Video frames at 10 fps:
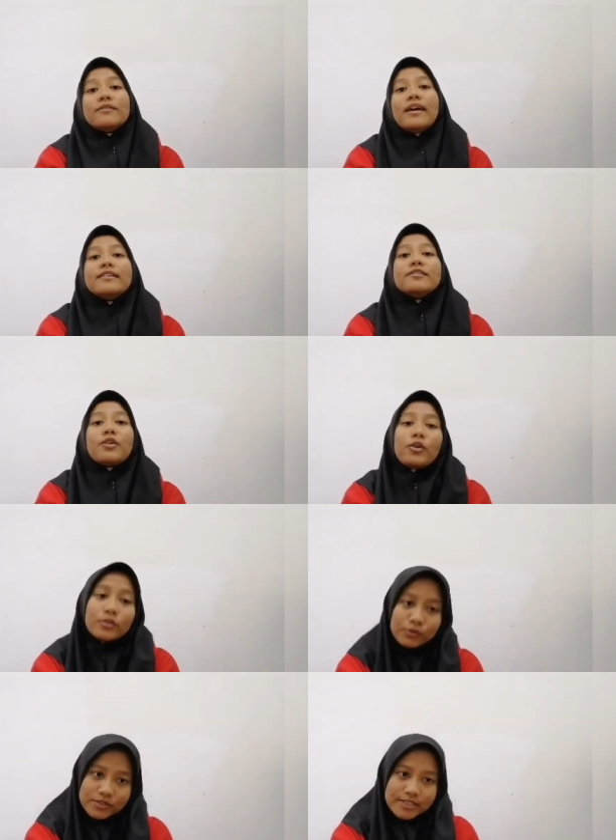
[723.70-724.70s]
As
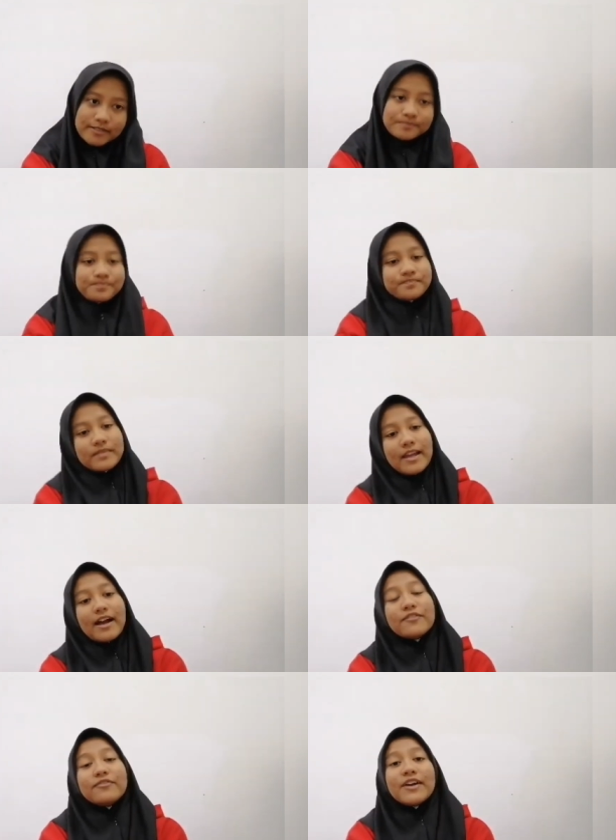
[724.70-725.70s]
conclusion, there
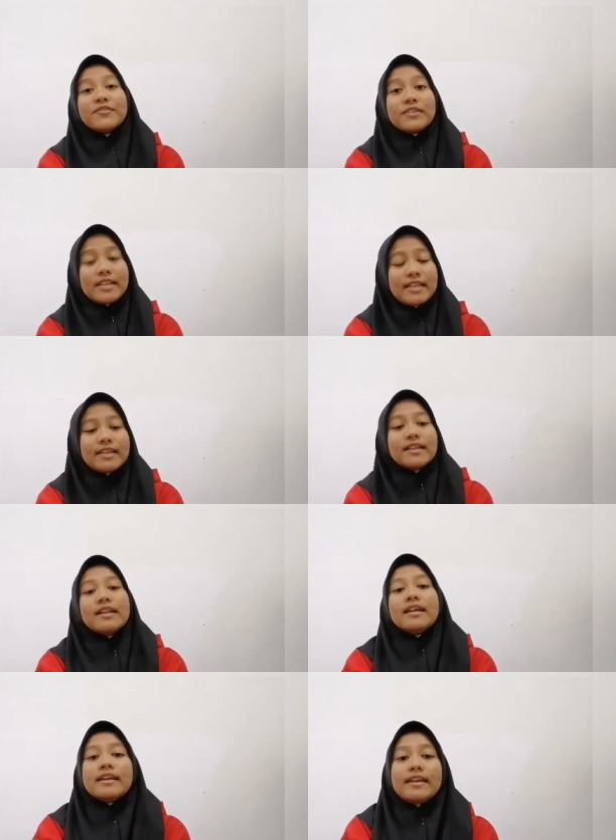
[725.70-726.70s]
are 5 key
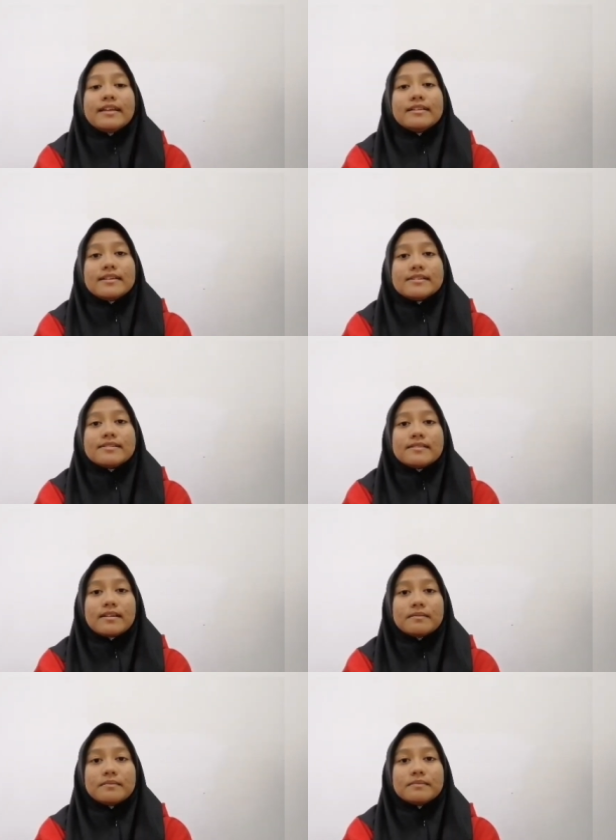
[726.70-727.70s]
in this
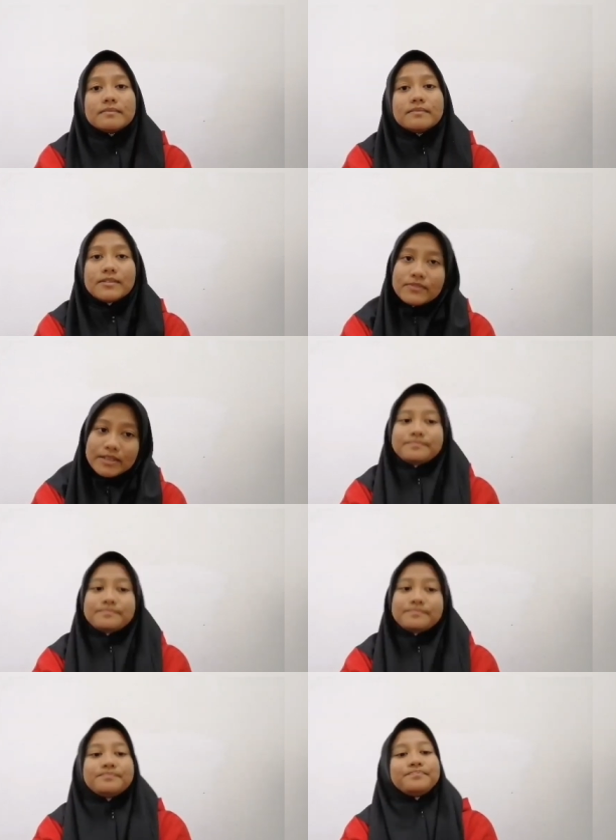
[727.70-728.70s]

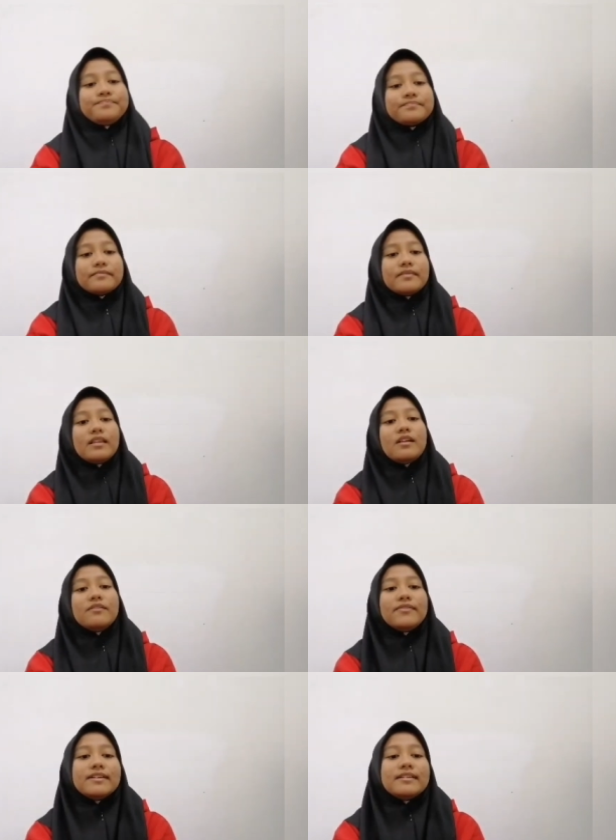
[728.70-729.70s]
development.
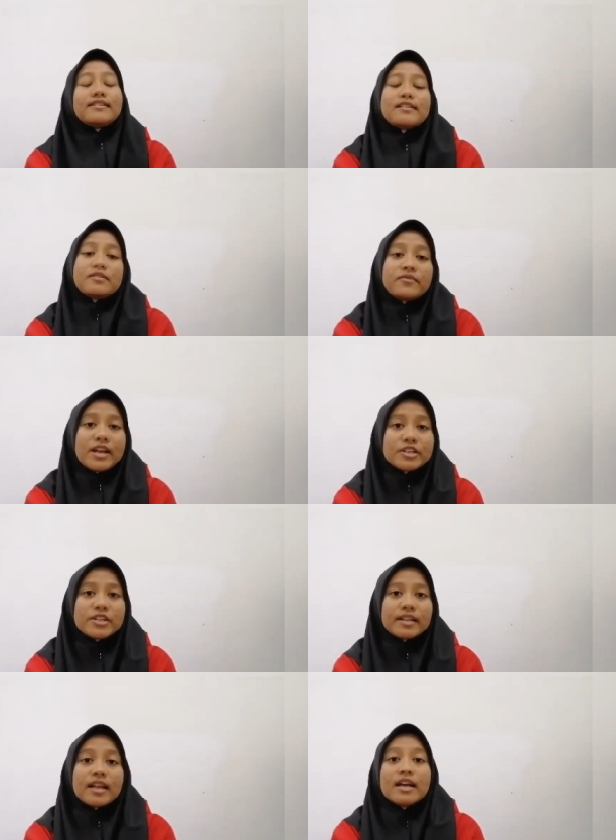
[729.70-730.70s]
First is
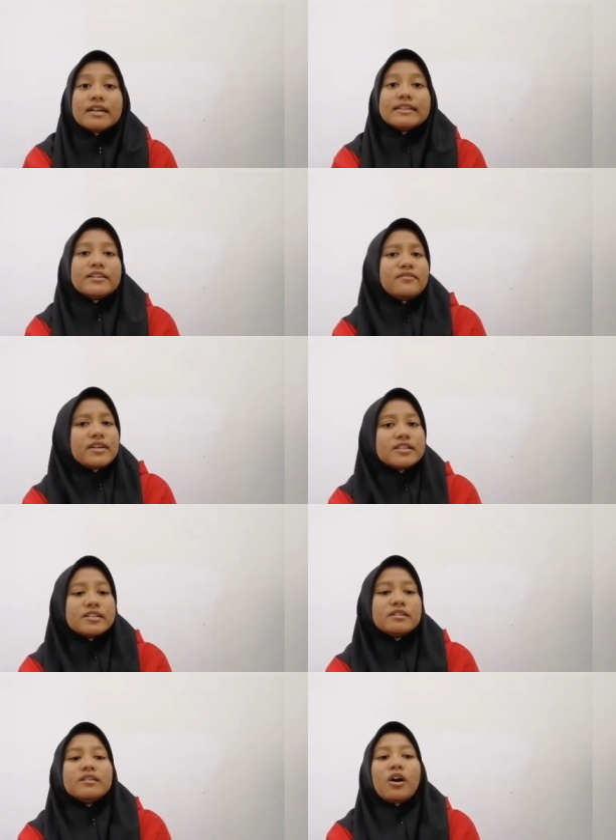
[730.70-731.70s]
invention. The
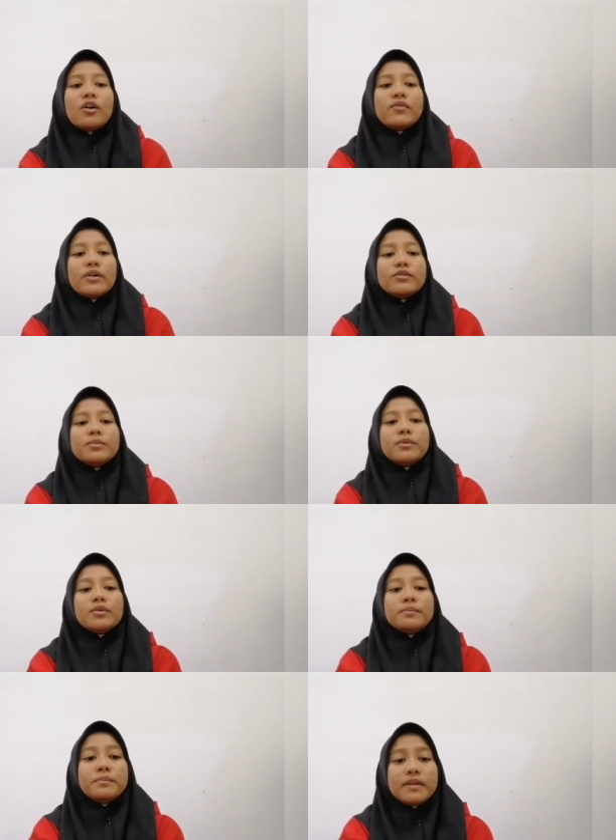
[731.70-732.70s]
invention of
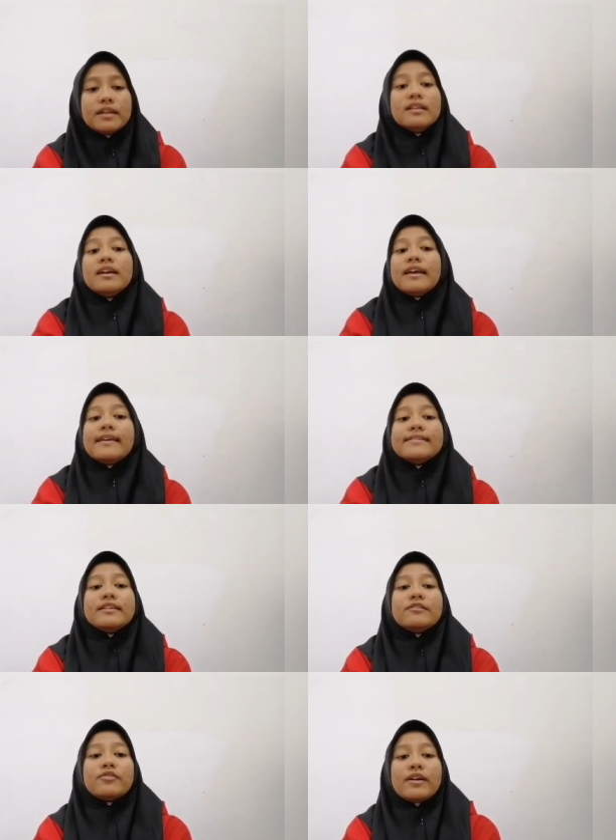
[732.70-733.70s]
automobile
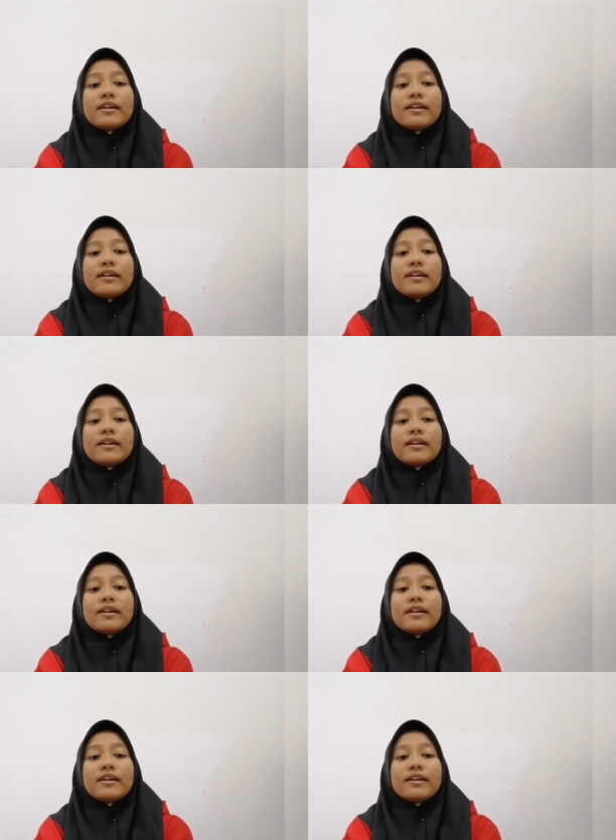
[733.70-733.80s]
AC